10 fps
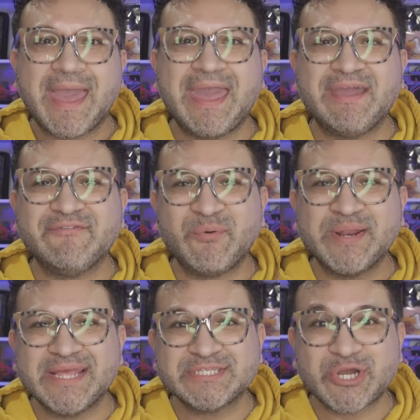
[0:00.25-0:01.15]
Hey
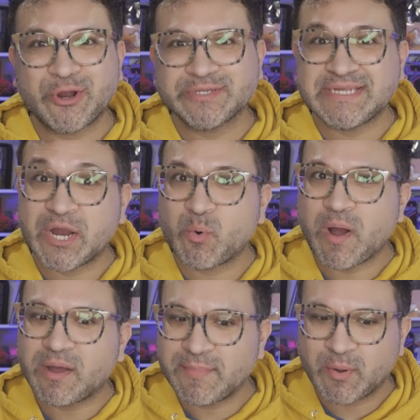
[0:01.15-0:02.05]
everyone, it's Carlos here.
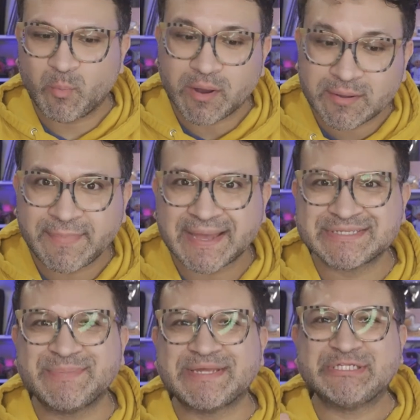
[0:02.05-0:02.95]
Welcome and welcome
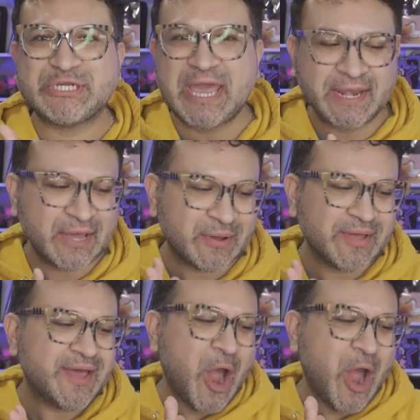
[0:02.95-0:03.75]
back to my channel.